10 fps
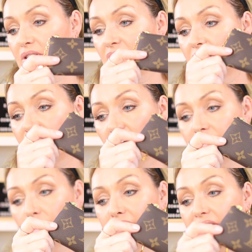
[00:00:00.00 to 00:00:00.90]
ones because you've
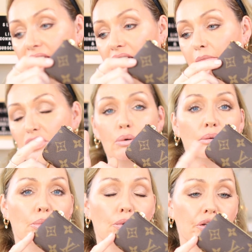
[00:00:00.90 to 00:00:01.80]
kind of already seen them. I don't
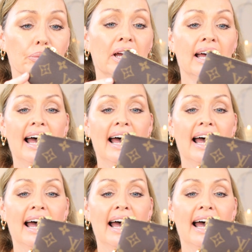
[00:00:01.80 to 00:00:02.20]
want to bore you.